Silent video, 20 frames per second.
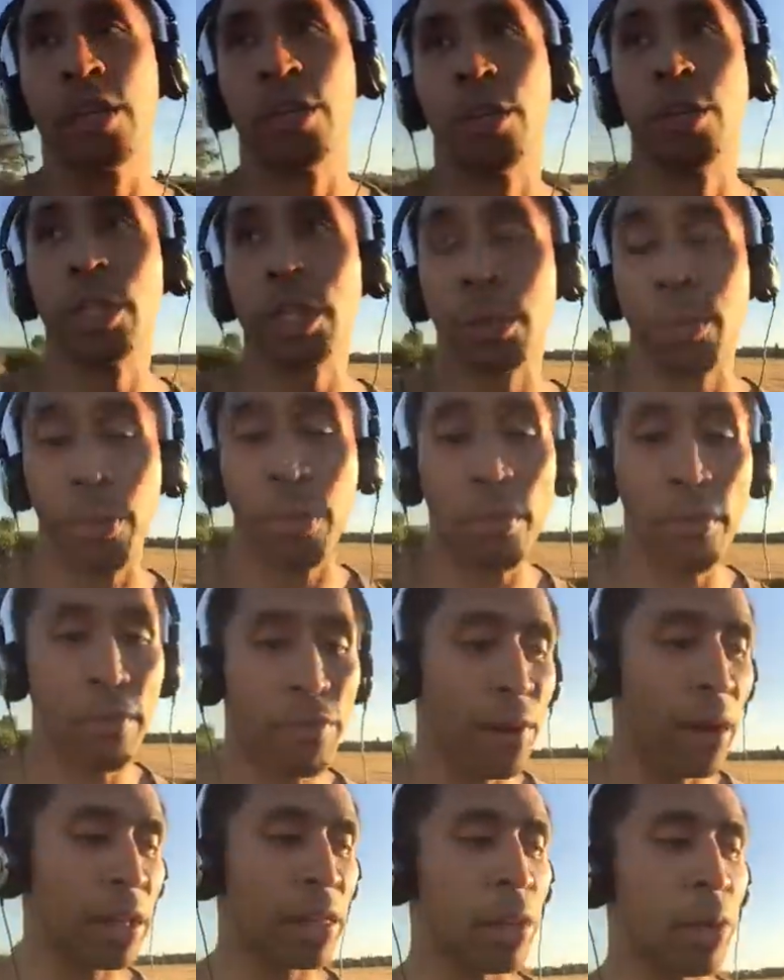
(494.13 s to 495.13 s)
there is a proven
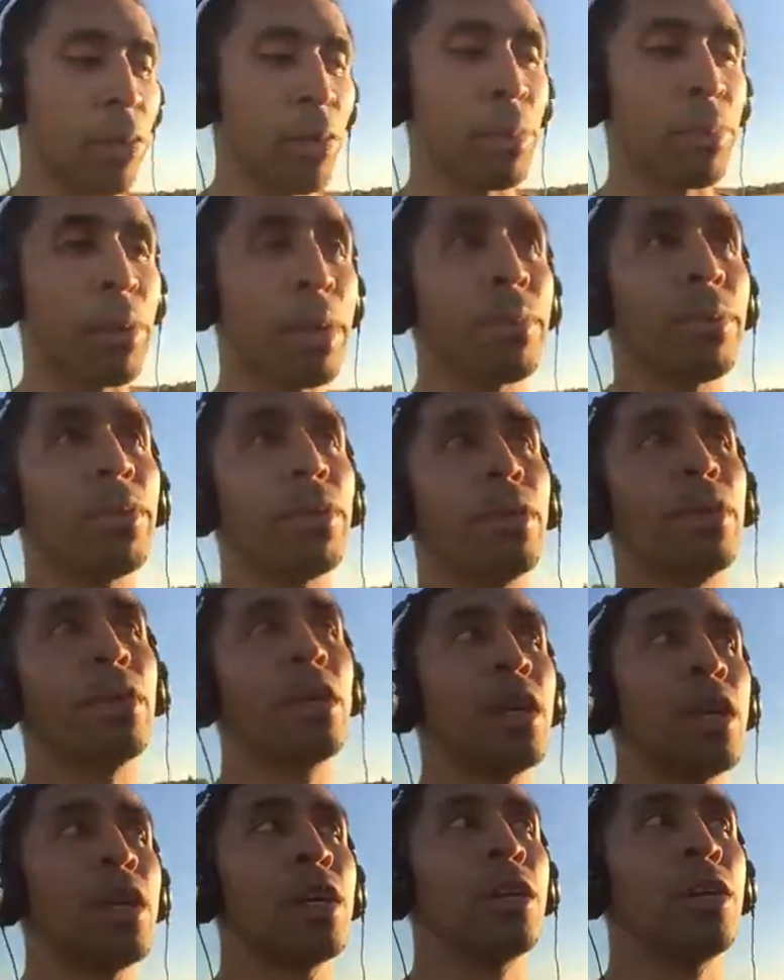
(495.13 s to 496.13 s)
fact that when people
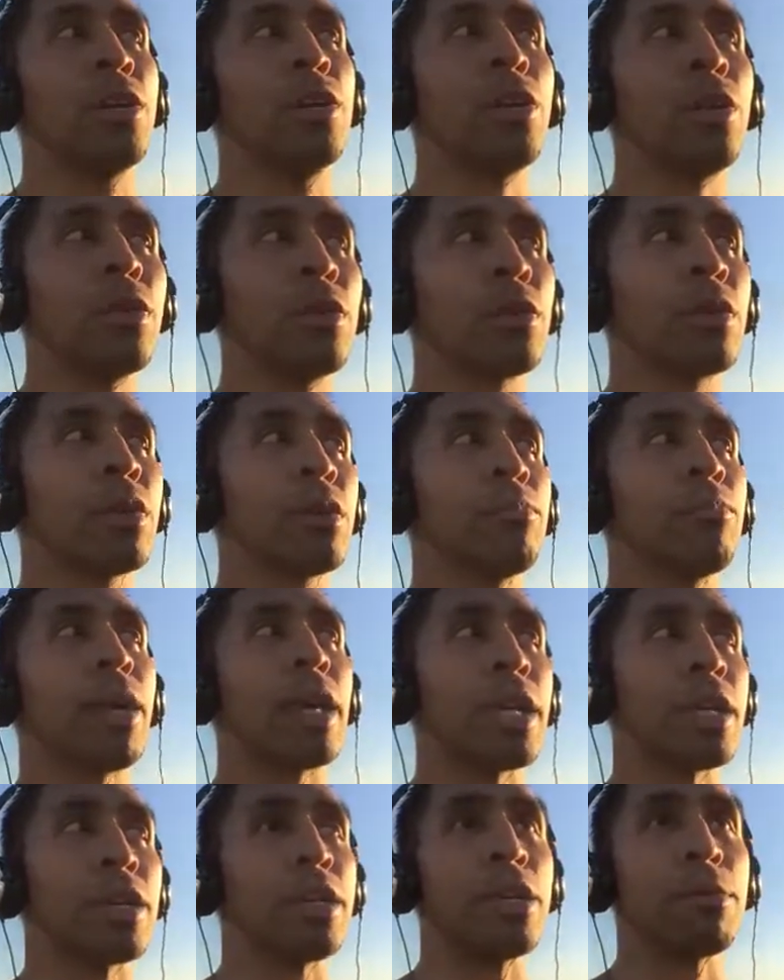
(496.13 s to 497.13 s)
don't
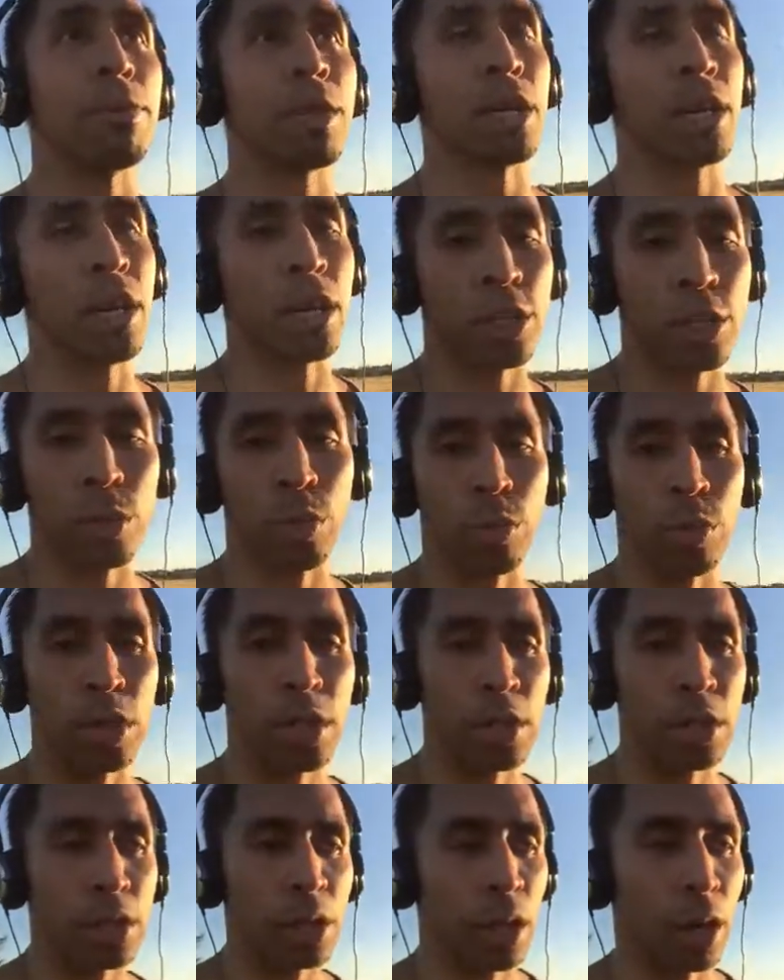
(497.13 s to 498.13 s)
make a deep connection with
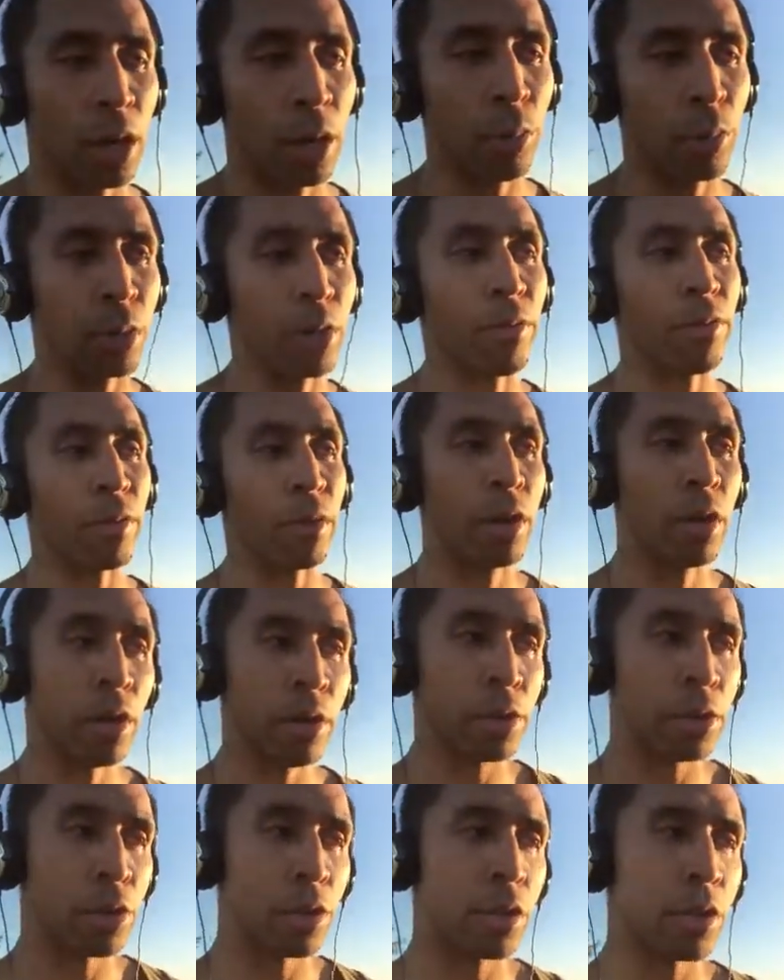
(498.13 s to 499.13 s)
these uh, with different
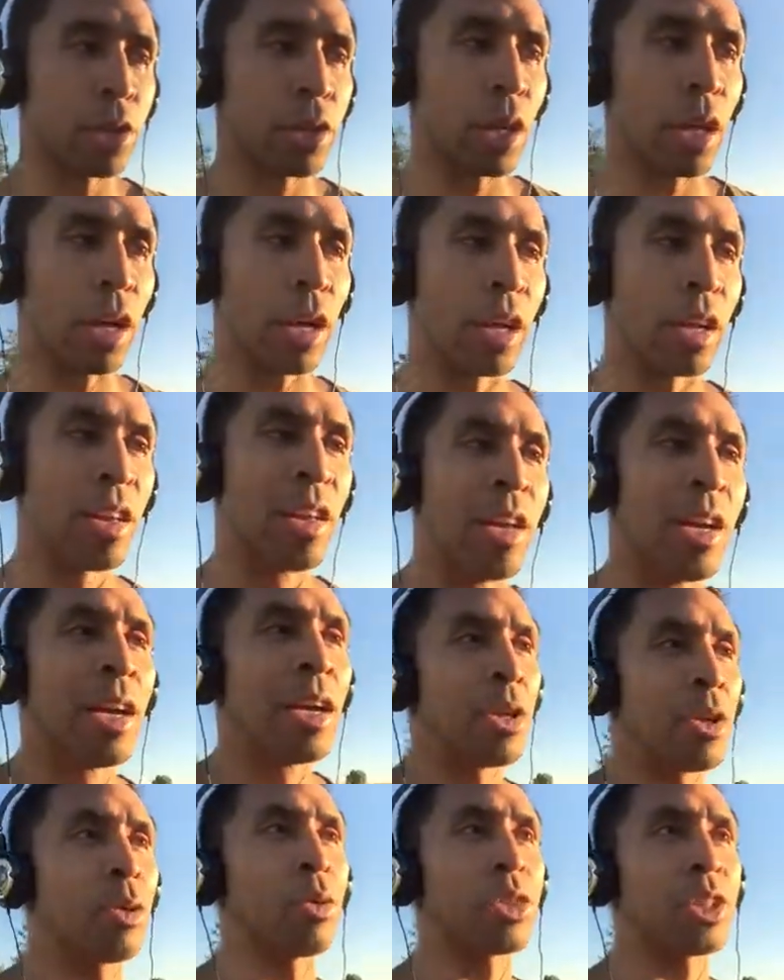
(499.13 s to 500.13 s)
cultures, and
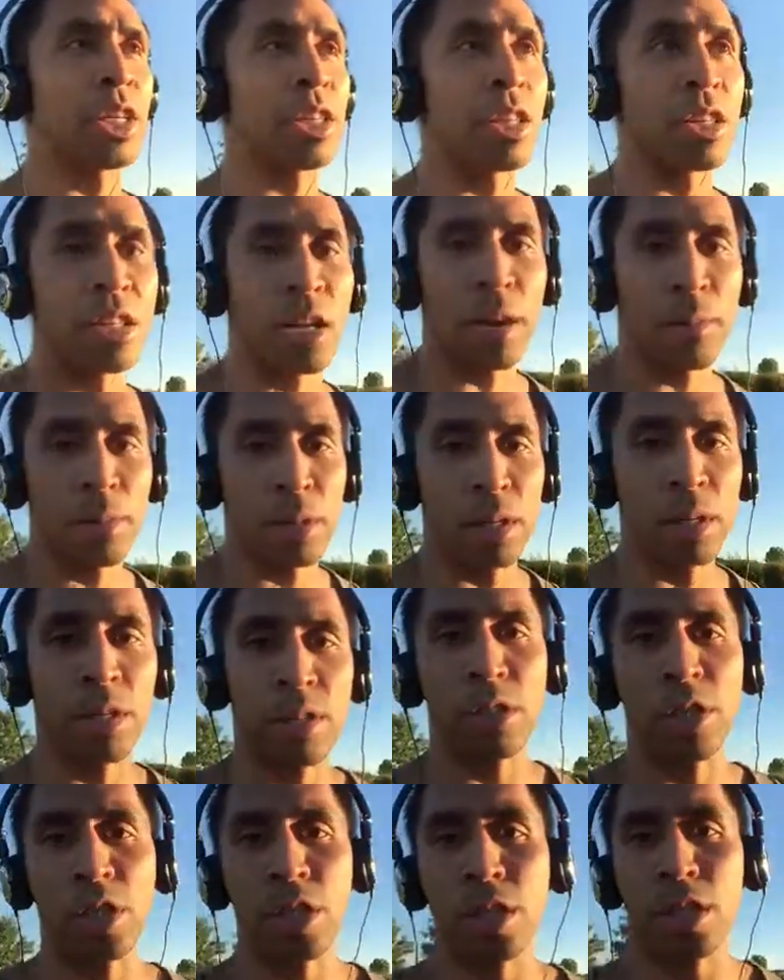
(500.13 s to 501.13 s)
don't take the time
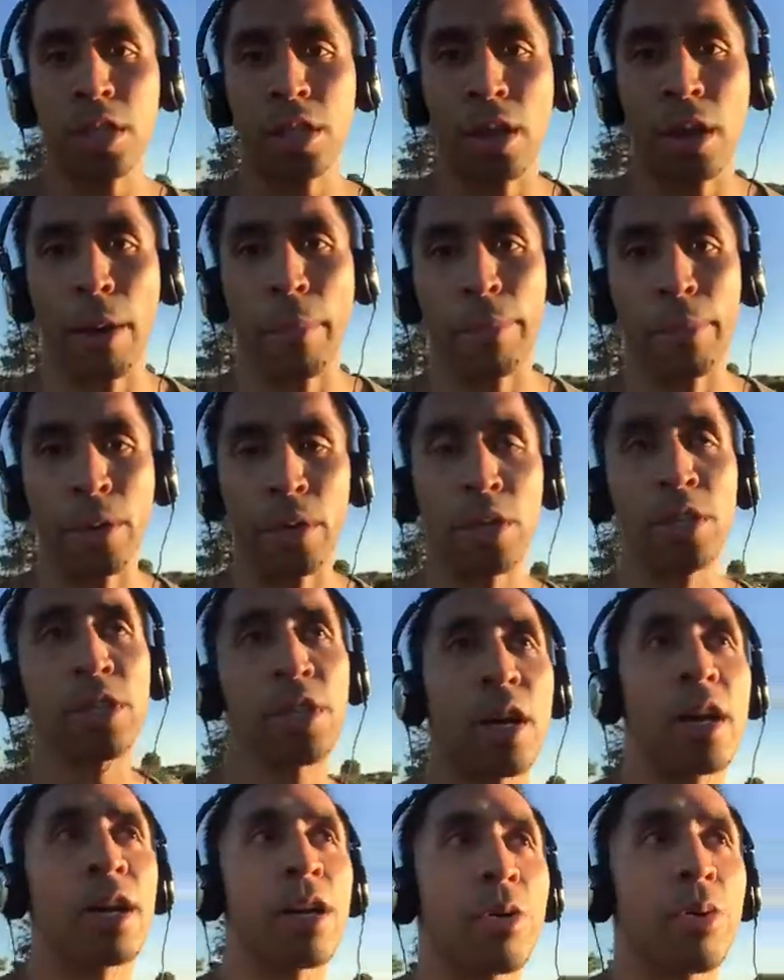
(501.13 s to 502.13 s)
to just
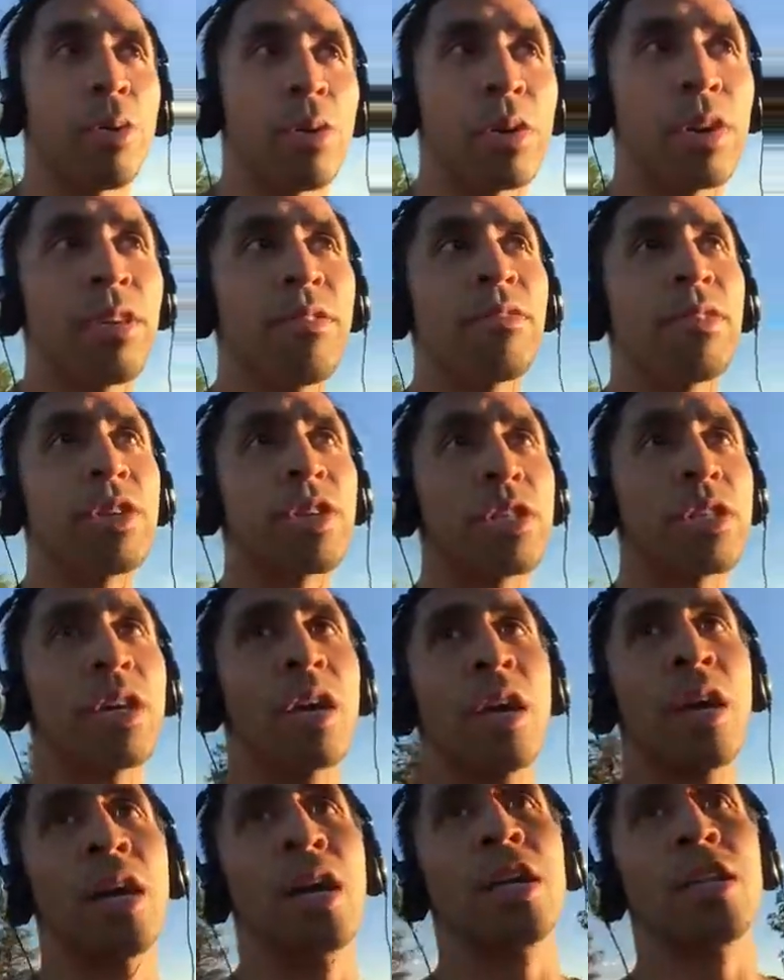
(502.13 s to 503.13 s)
appreciate it or even just
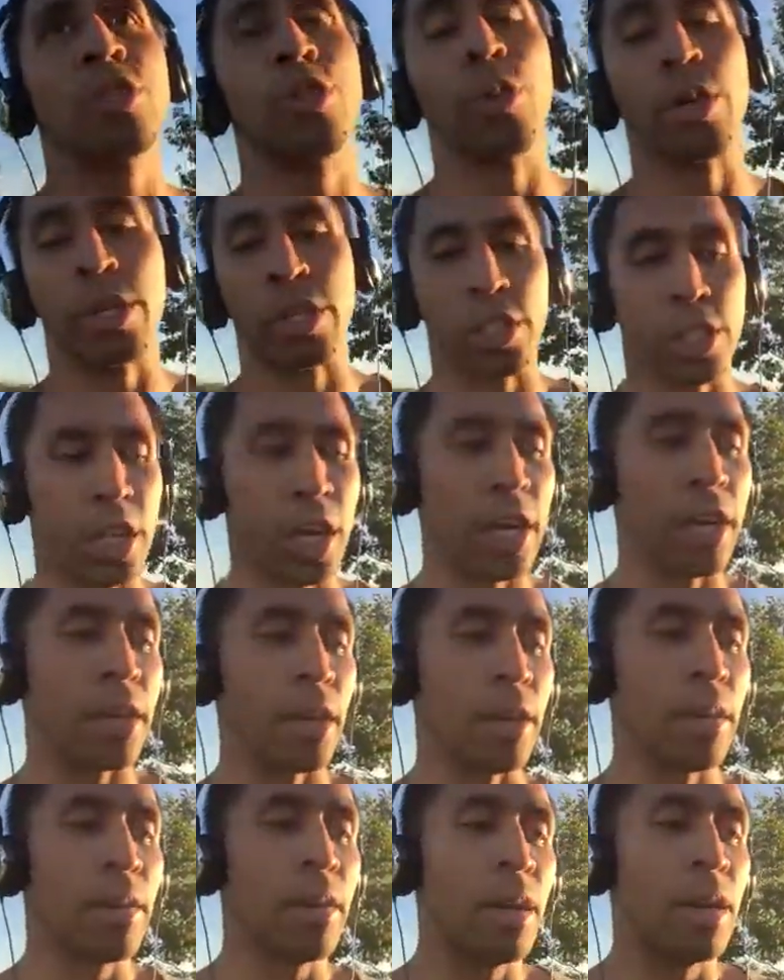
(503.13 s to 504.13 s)
to understand
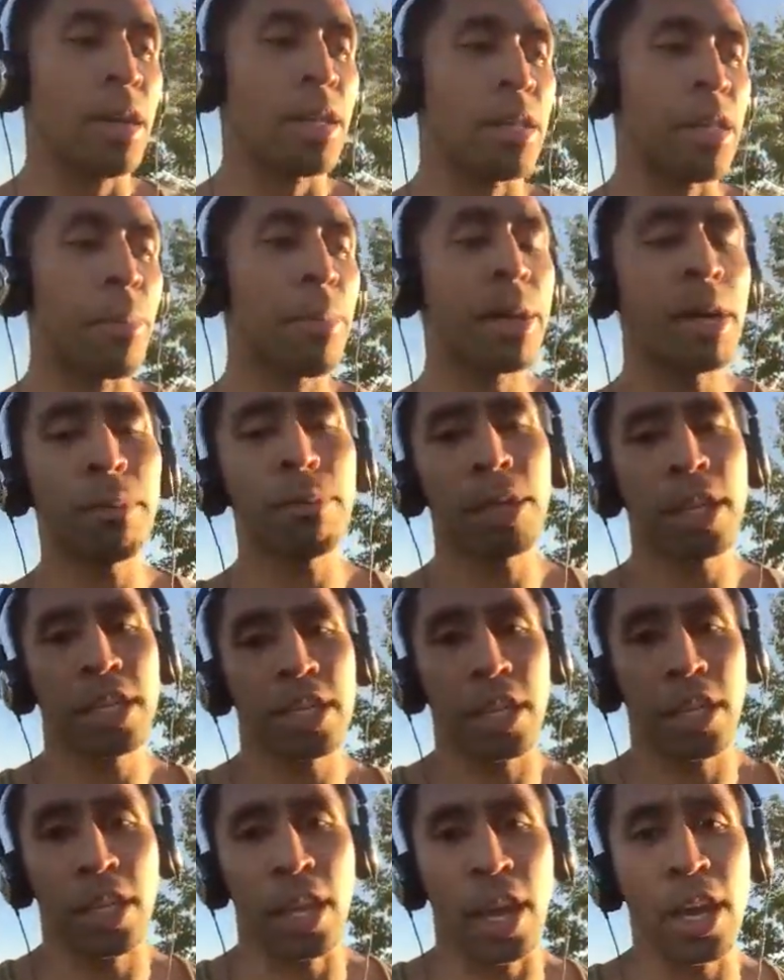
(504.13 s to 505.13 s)
it, they become
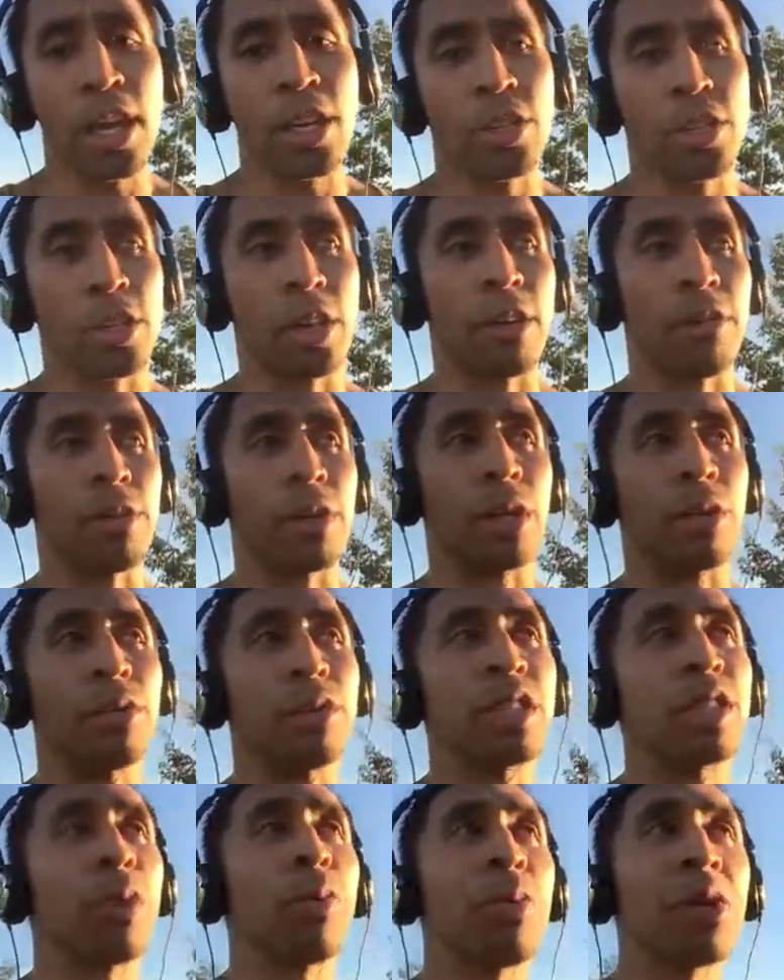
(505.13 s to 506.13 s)
less engaged and everything.
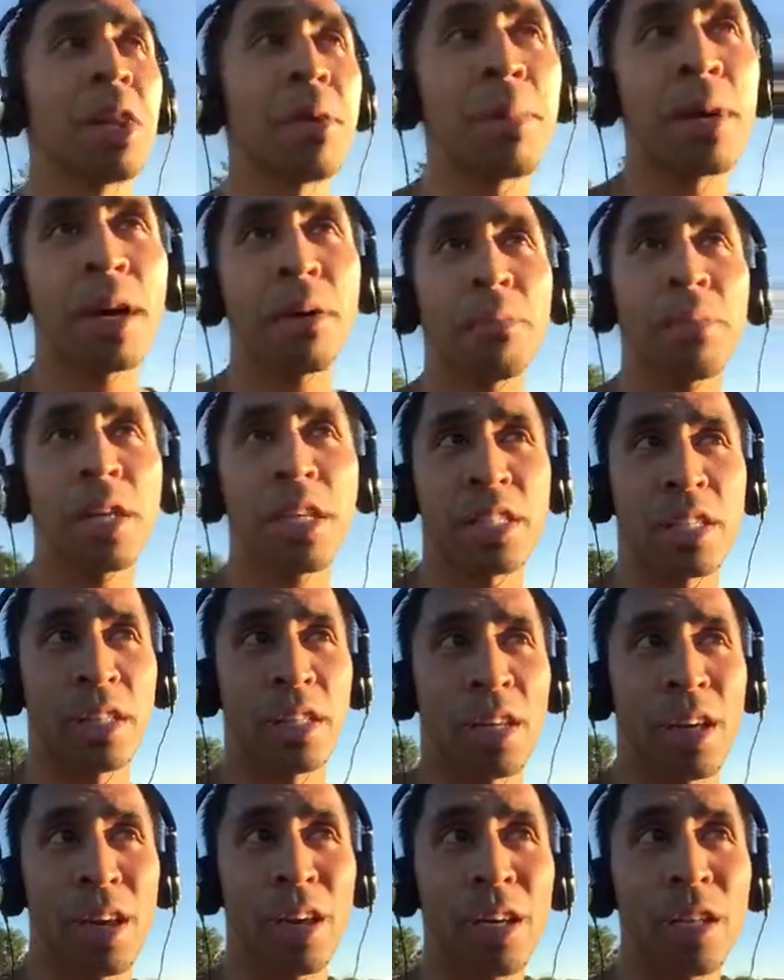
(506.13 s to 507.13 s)
So when they become less
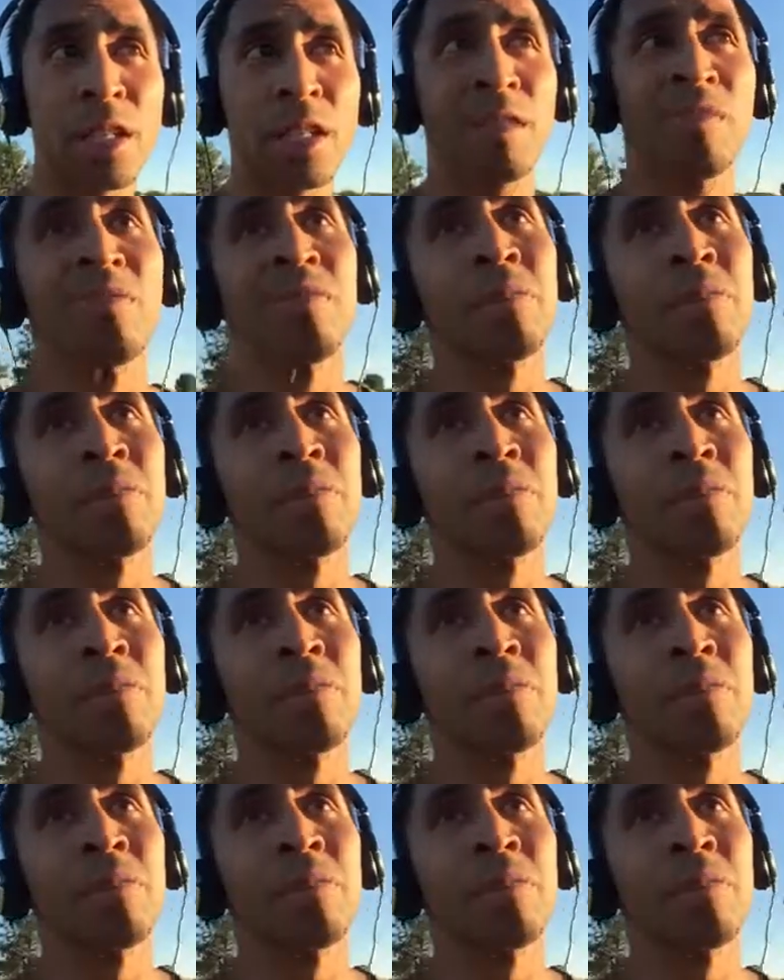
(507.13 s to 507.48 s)
engaged,